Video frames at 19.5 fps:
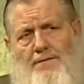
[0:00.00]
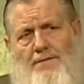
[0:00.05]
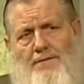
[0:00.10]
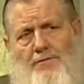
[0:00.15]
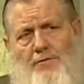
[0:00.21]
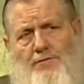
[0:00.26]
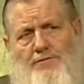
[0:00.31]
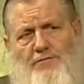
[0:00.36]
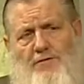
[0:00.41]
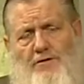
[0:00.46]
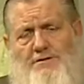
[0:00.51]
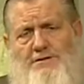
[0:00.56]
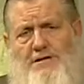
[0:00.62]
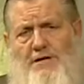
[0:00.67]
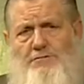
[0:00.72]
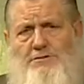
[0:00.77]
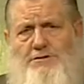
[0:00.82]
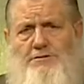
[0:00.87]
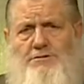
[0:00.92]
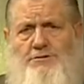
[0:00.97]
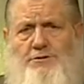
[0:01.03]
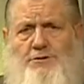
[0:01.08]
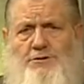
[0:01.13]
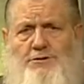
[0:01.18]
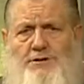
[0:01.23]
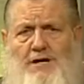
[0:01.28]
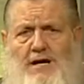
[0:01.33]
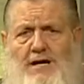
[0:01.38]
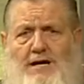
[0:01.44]
So as far as I was
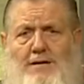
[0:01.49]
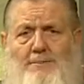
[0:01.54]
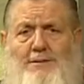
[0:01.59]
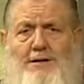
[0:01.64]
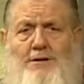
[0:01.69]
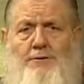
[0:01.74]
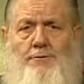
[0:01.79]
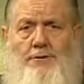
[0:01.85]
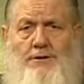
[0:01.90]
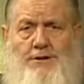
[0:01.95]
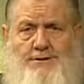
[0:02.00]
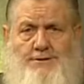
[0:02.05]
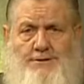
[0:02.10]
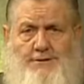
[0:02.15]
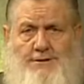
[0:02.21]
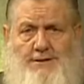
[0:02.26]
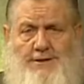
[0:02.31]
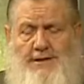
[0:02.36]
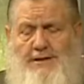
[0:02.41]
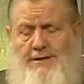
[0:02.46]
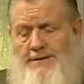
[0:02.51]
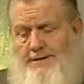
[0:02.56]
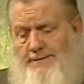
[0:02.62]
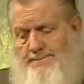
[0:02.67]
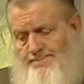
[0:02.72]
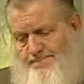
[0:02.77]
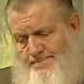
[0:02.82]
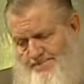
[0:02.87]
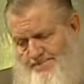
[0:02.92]
concerned, I had a better religion than he did.